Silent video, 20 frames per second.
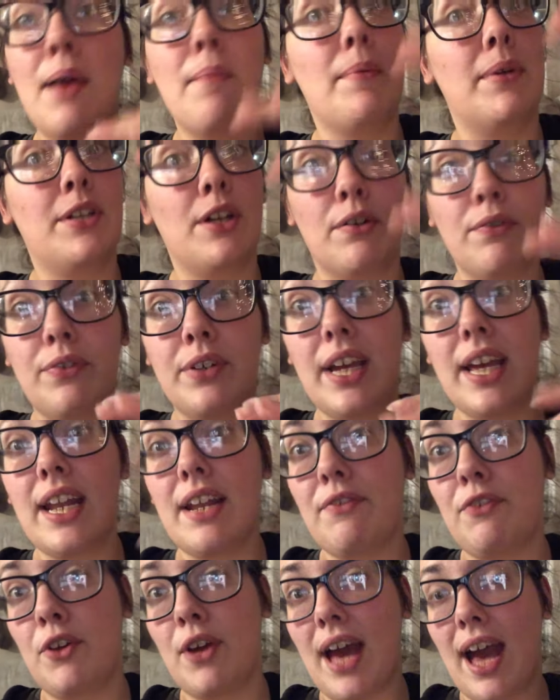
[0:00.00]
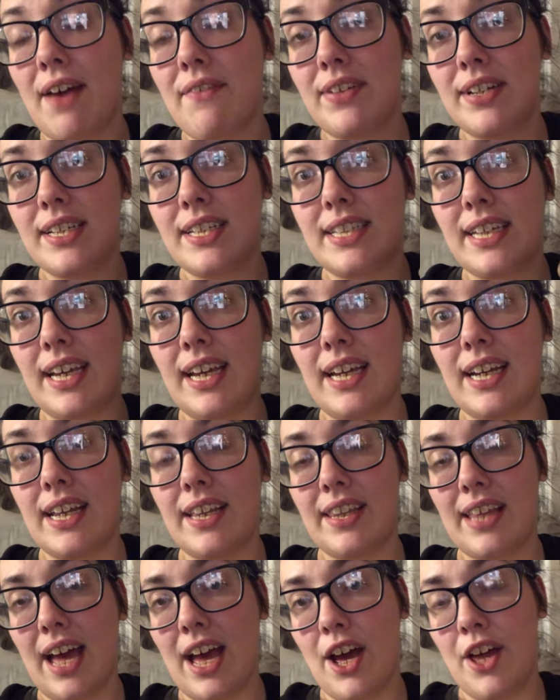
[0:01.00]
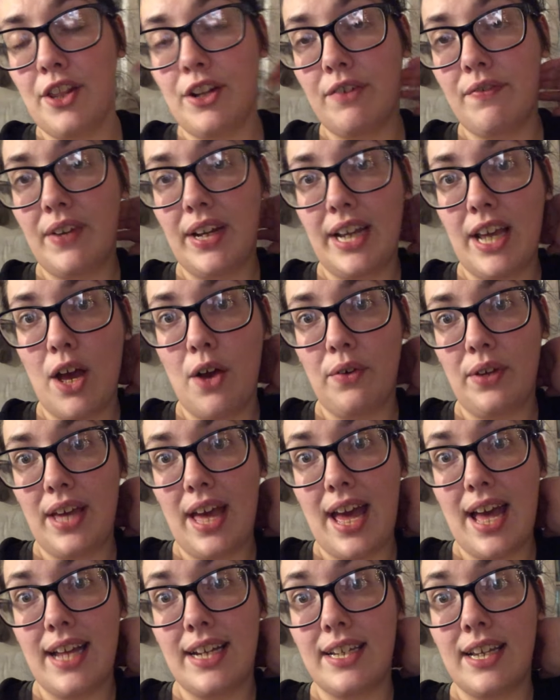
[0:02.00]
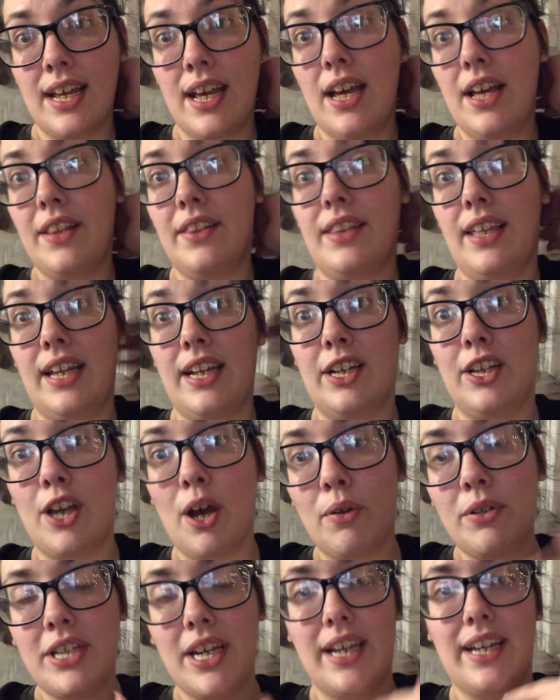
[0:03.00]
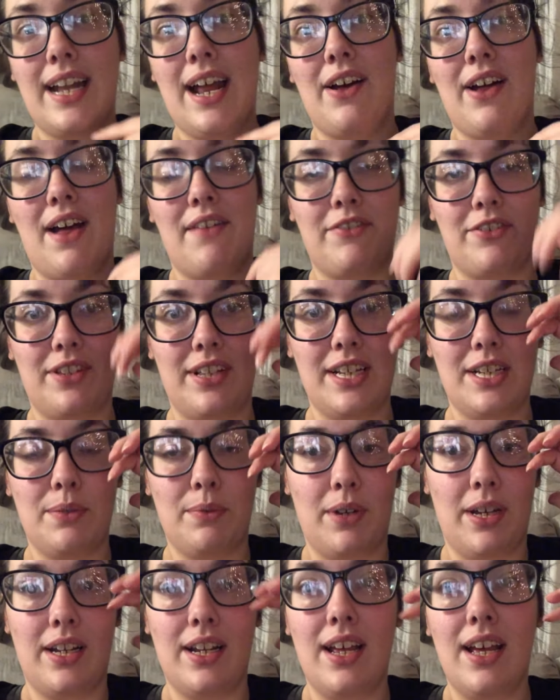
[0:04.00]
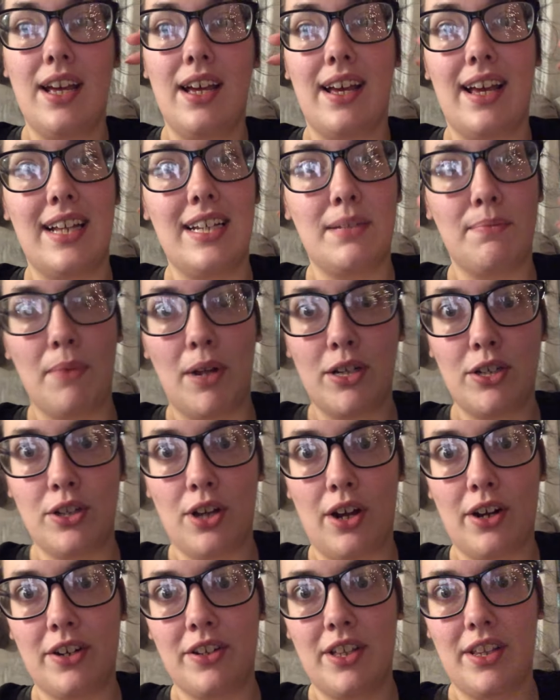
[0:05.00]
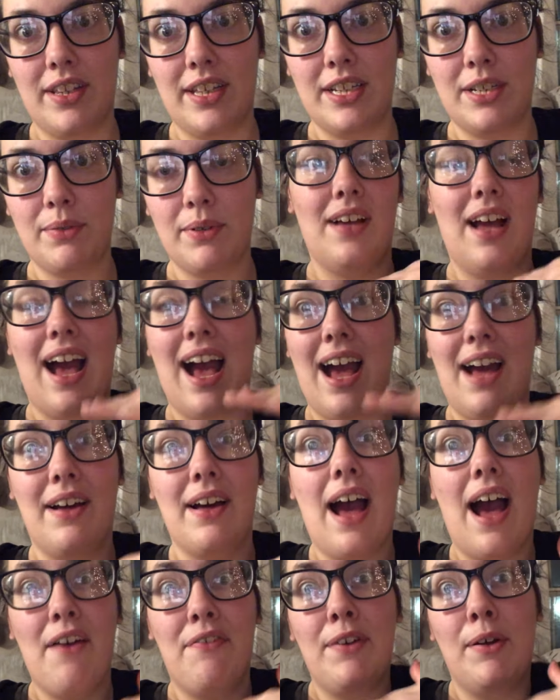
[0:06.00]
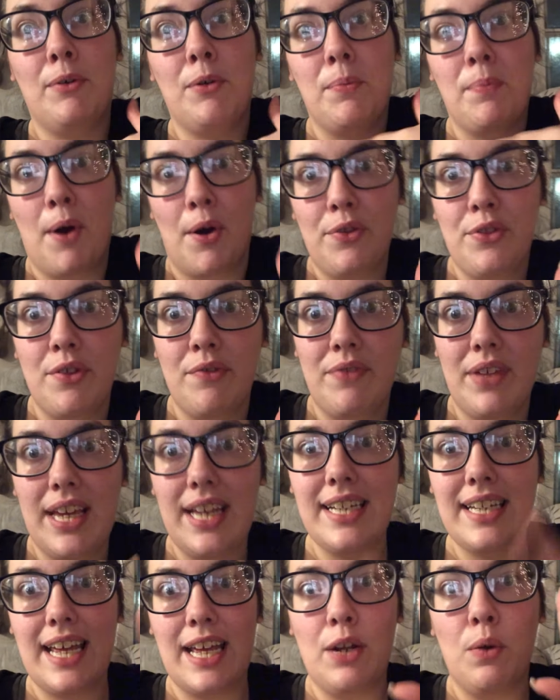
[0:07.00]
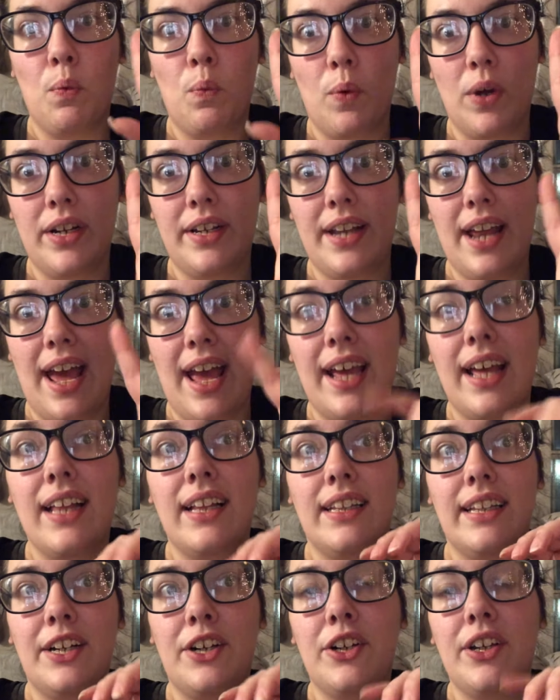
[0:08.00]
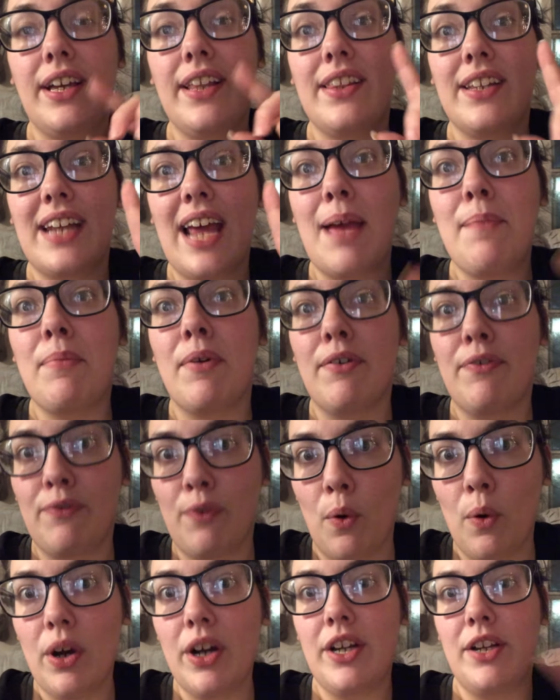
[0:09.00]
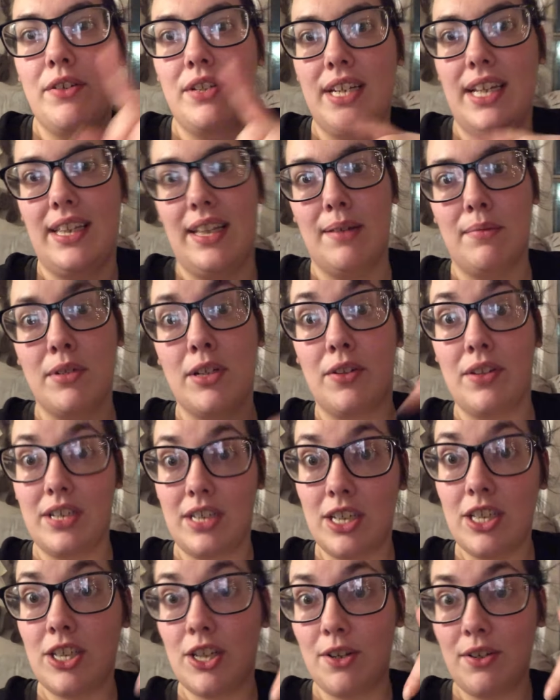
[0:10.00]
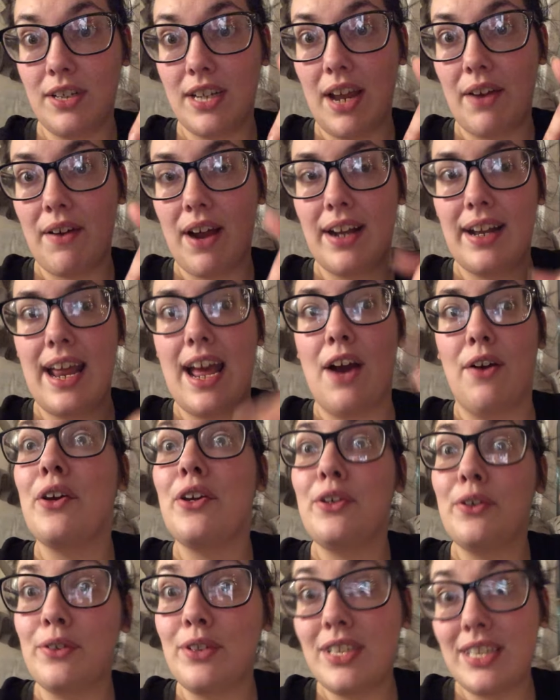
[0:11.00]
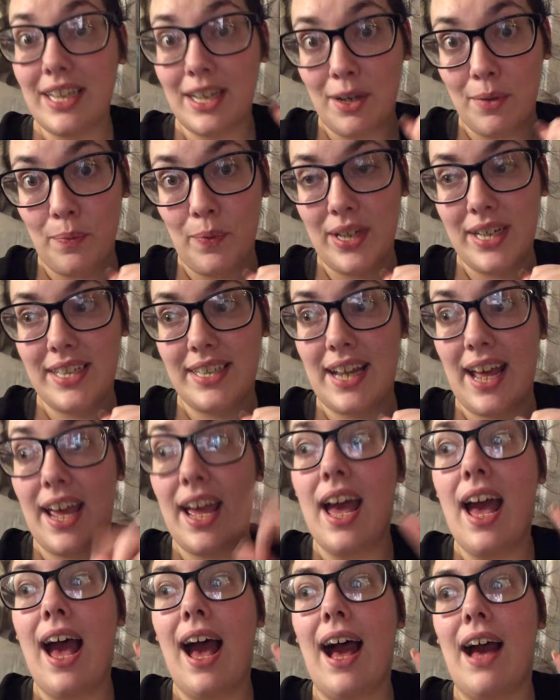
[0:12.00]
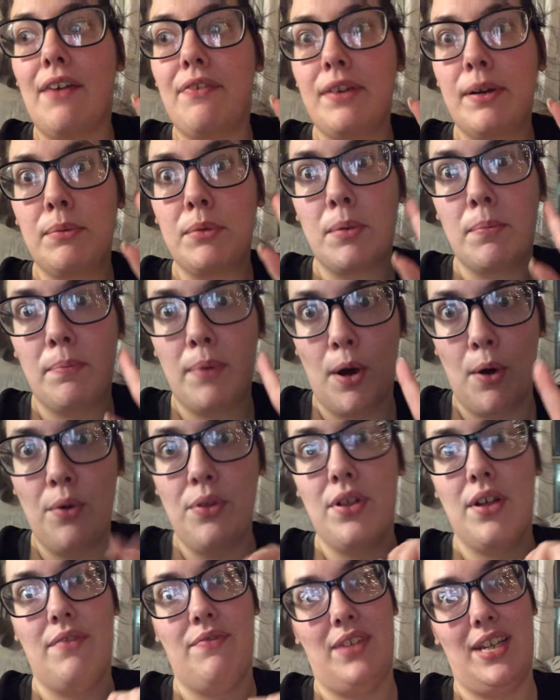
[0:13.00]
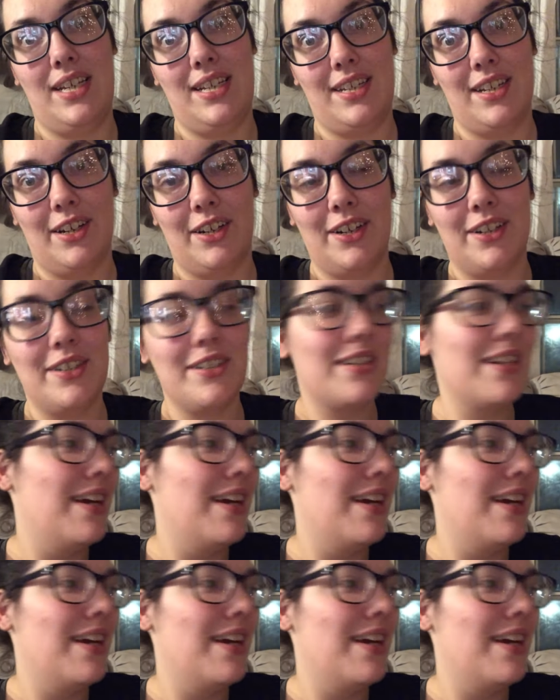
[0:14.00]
But don't forget, if you haven't seen that other video yet, then go check it out after this one. It's much longer than this one. I, I filmed both of these in one day, literally the day before you see them. So this is Tuesday right now. You'll see on Wednesday, I filmed both of these suckers.